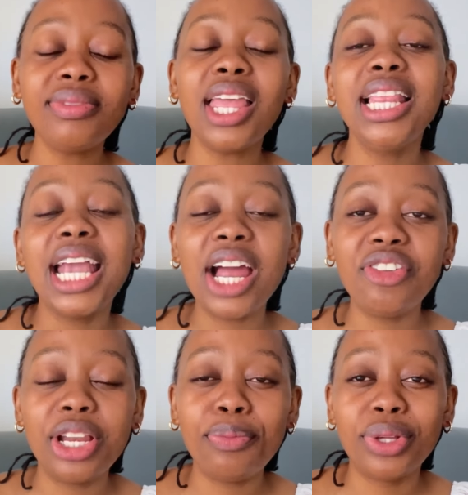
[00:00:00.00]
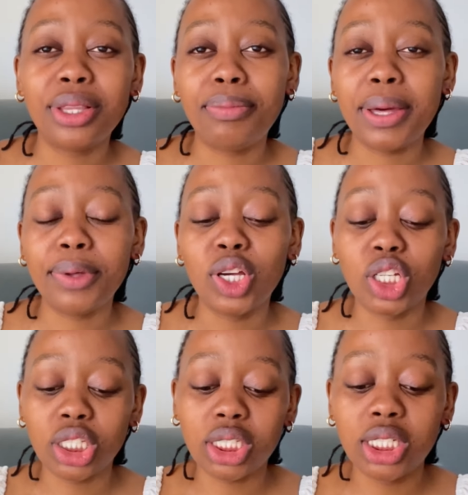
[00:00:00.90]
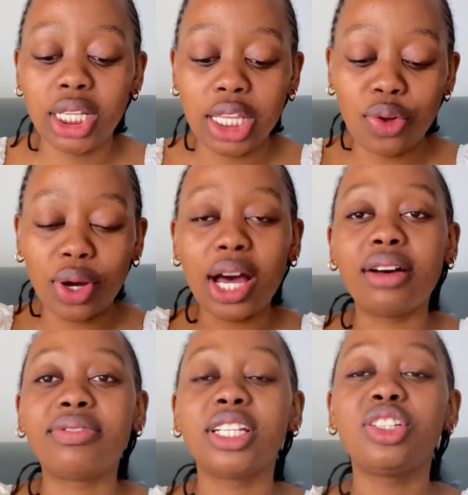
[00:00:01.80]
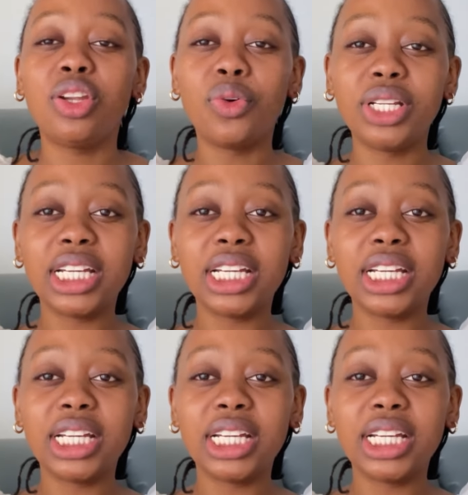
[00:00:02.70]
they can't really put the baby because you're covered. You're only